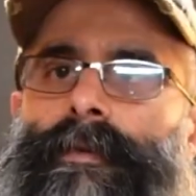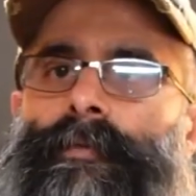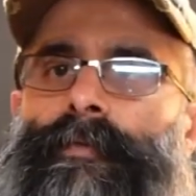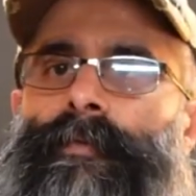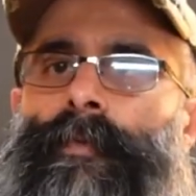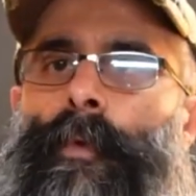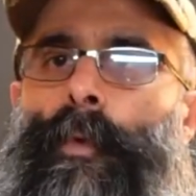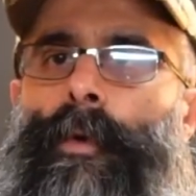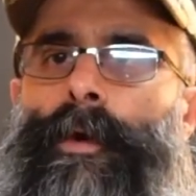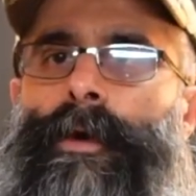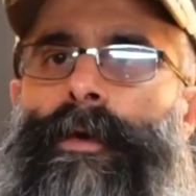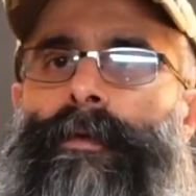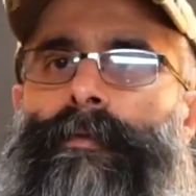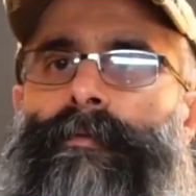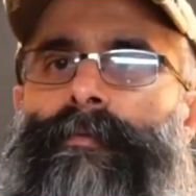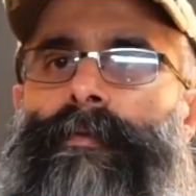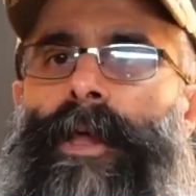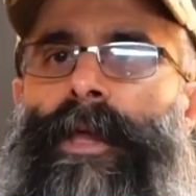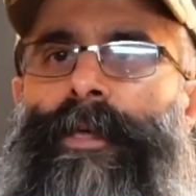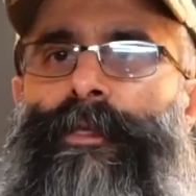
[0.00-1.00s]
forward
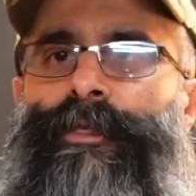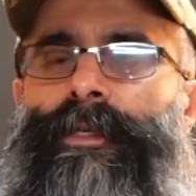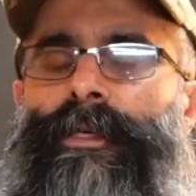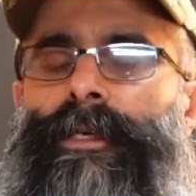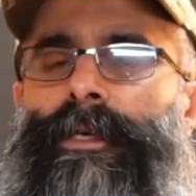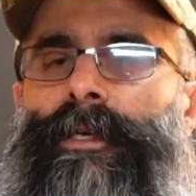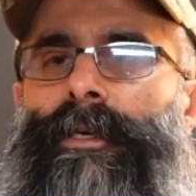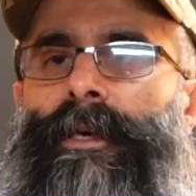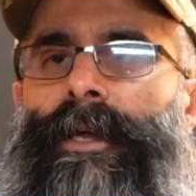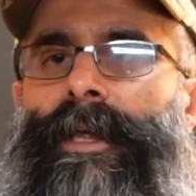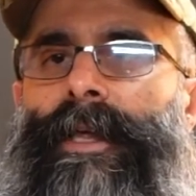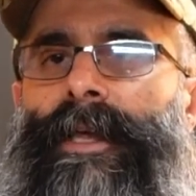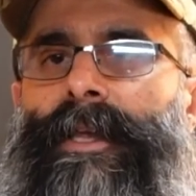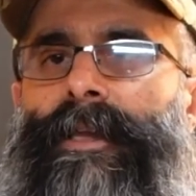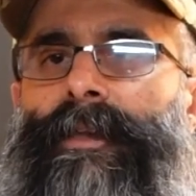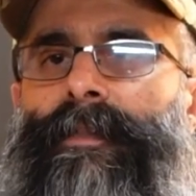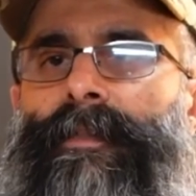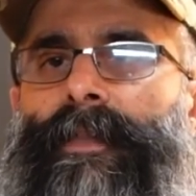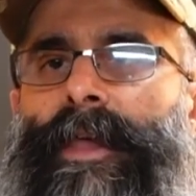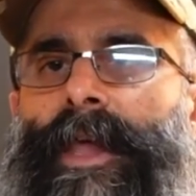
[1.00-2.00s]
flash here,
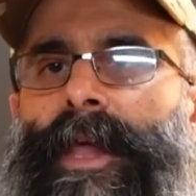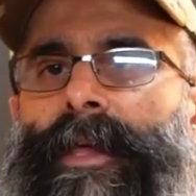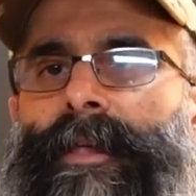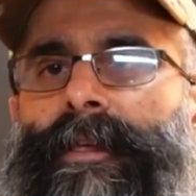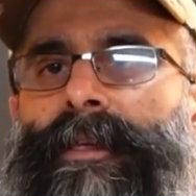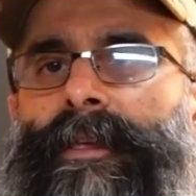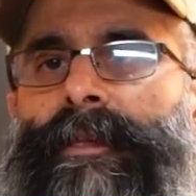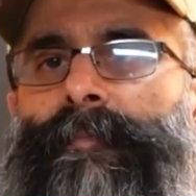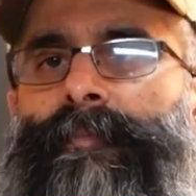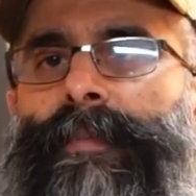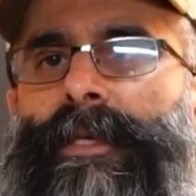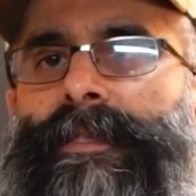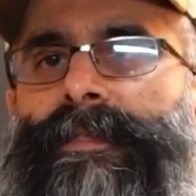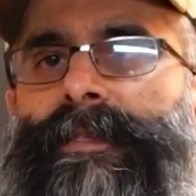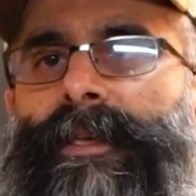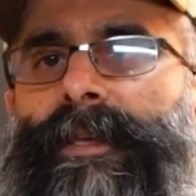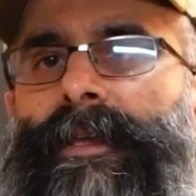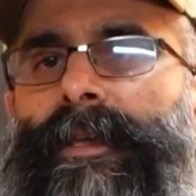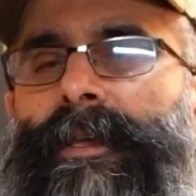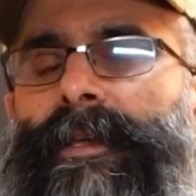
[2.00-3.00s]
and that can be
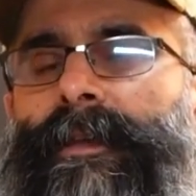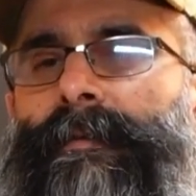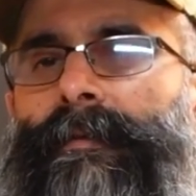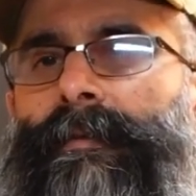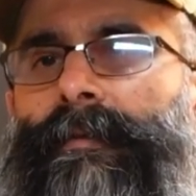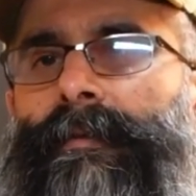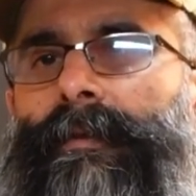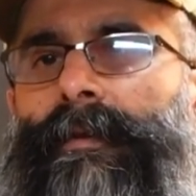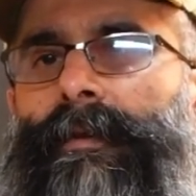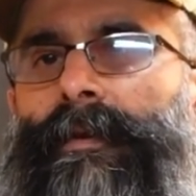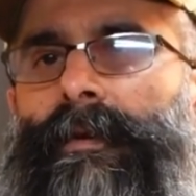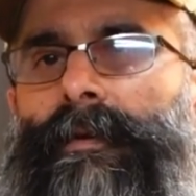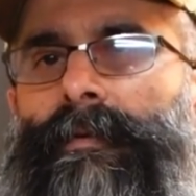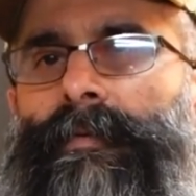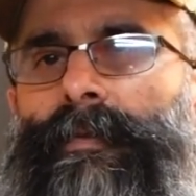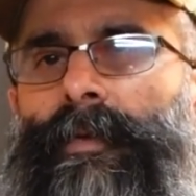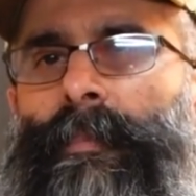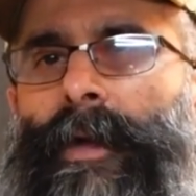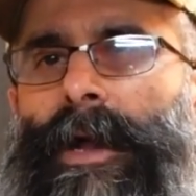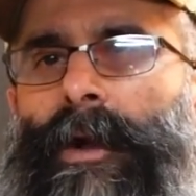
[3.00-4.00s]
set at
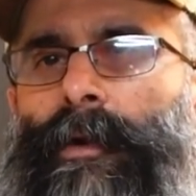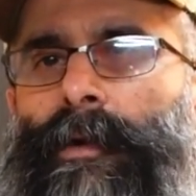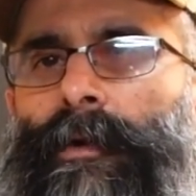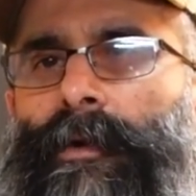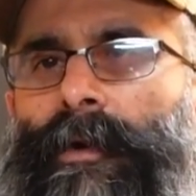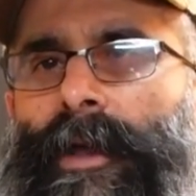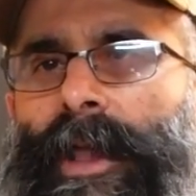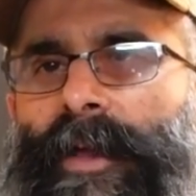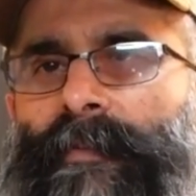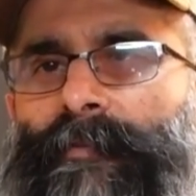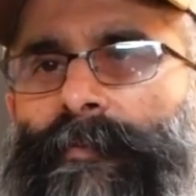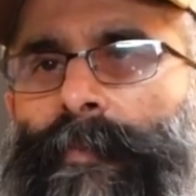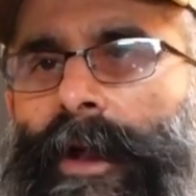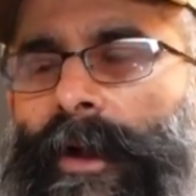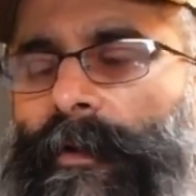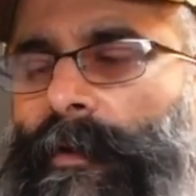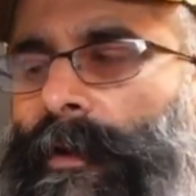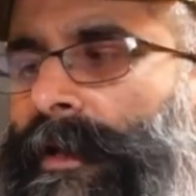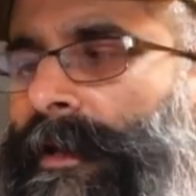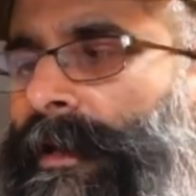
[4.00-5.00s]
full power or half
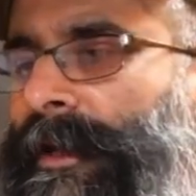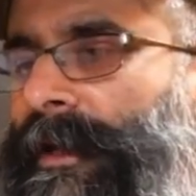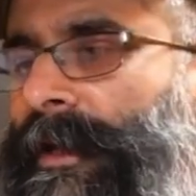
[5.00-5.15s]
power.